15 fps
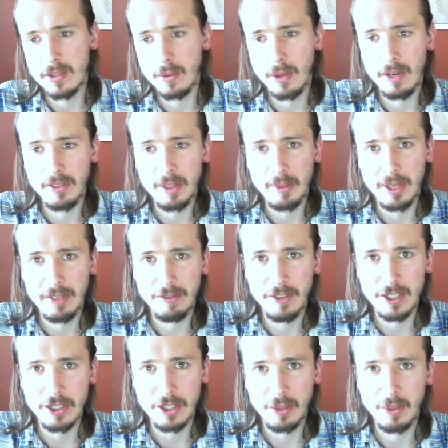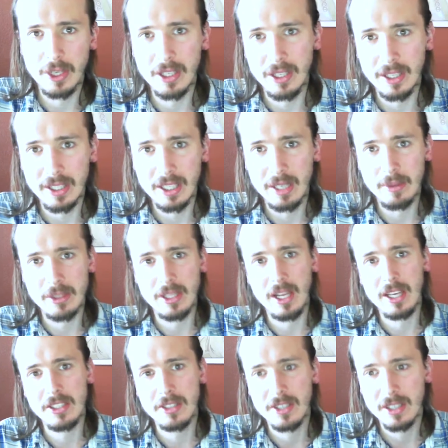So one of them I finished a week late, and it was
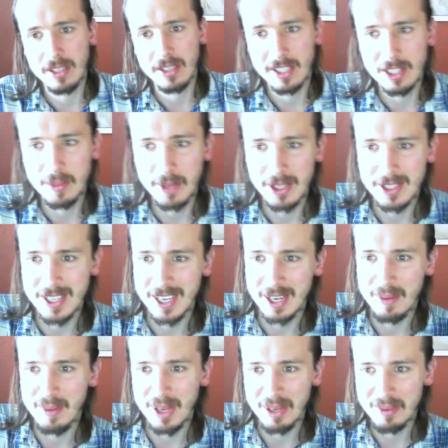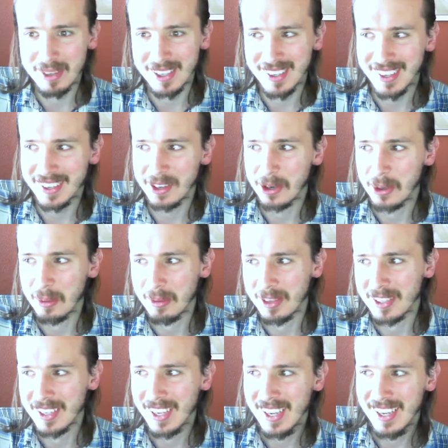last year, and that's because I had a baby at home, and